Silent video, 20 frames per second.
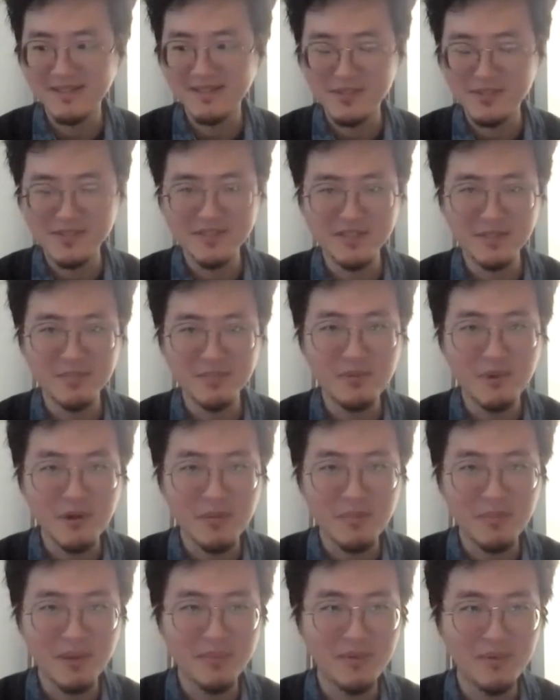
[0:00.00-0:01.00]
was the
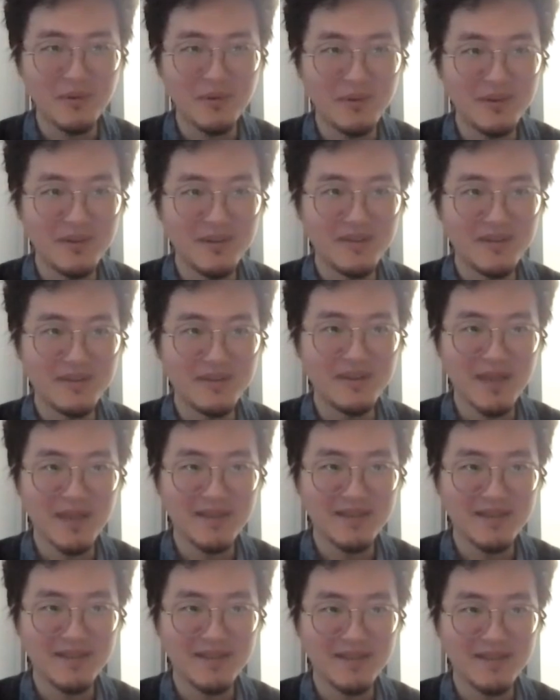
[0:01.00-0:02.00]
pu'er bubble back
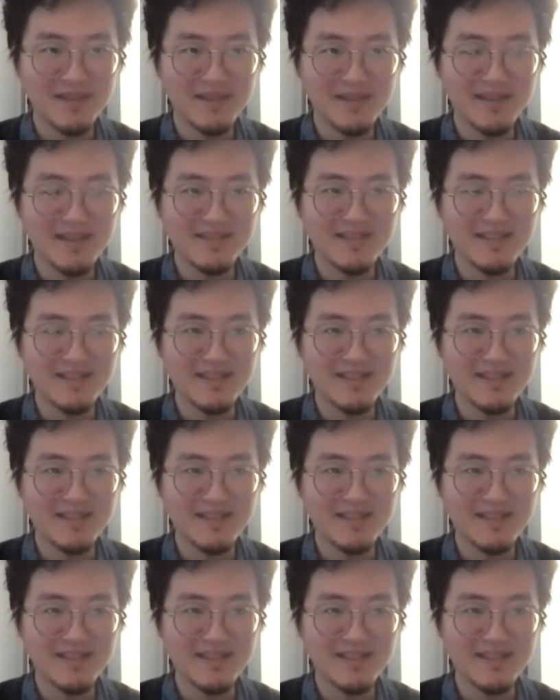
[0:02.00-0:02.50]
in the days.